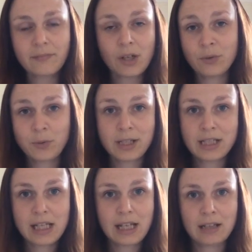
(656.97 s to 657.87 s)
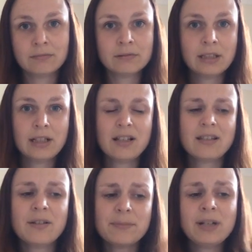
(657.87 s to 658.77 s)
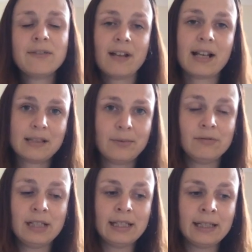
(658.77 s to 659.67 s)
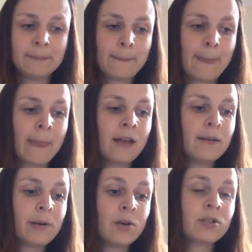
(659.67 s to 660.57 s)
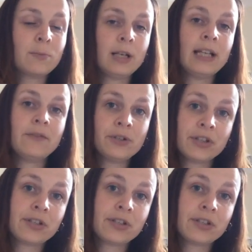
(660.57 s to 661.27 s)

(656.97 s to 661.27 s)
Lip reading: on 28 count. So it's pretty flexible really. But ultimately, if you're just